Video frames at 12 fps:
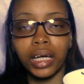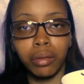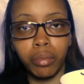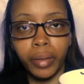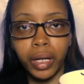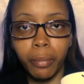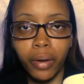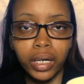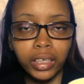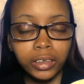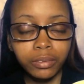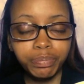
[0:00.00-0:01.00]
I am a makeup
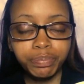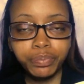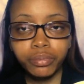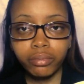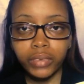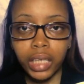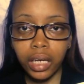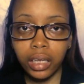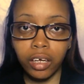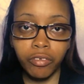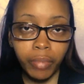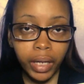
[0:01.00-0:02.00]
artist. I
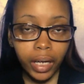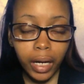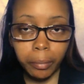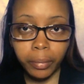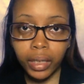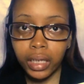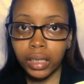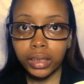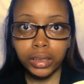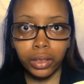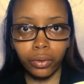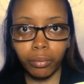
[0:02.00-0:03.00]
love makeup,
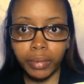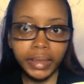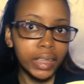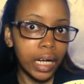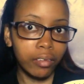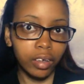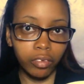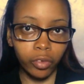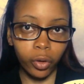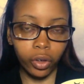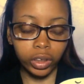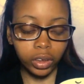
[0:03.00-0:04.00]
so mascara, of
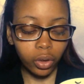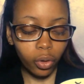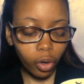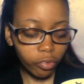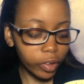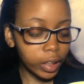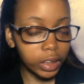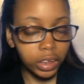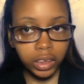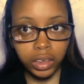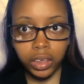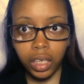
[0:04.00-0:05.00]
course. Coffee is
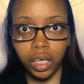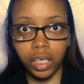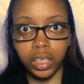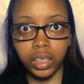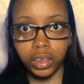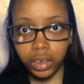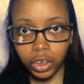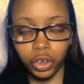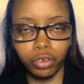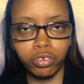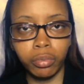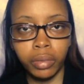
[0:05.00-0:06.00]
just an
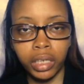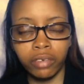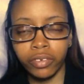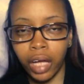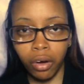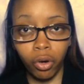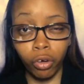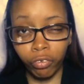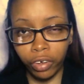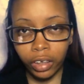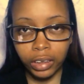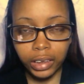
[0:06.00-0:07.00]
essential for me. If not
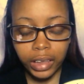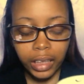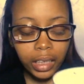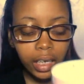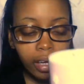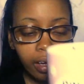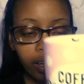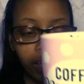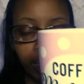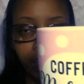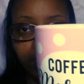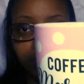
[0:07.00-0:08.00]
coffee, then tea.
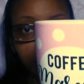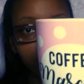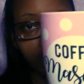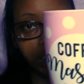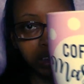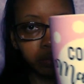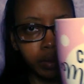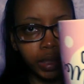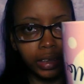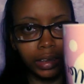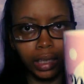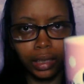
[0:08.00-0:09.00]
And Jesus,
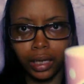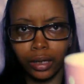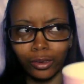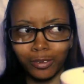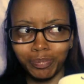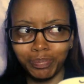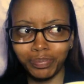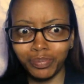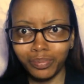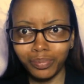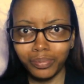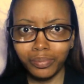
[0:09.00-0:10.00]
because hello,
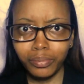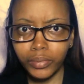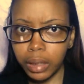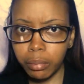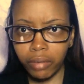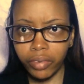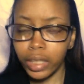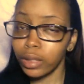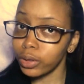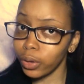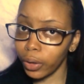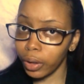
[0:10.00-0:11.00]
my
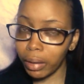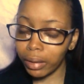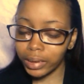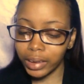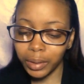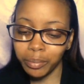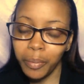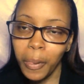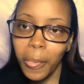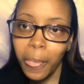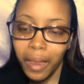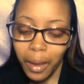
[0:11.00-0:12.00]
videos are about him.
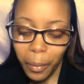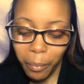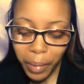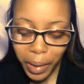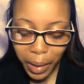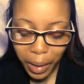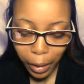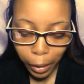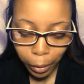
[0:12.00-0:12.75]
But,